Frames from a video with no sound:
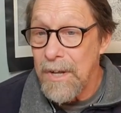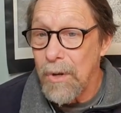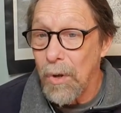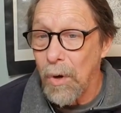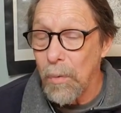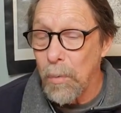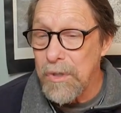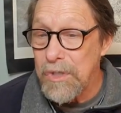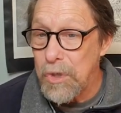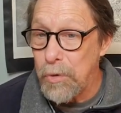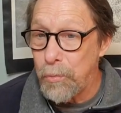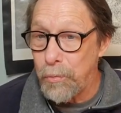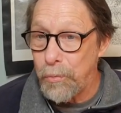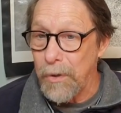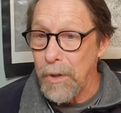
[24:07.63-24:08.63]
Lord, would
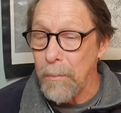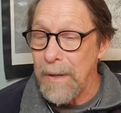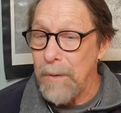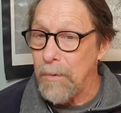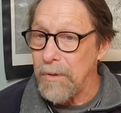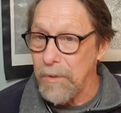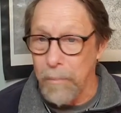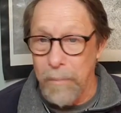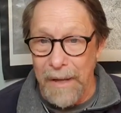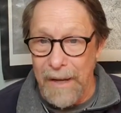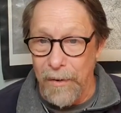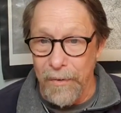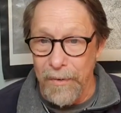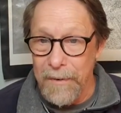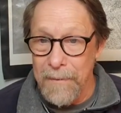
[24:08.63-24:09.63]
you fill me with your
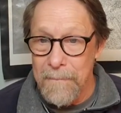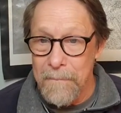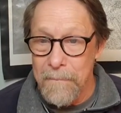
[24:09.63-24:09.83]
power?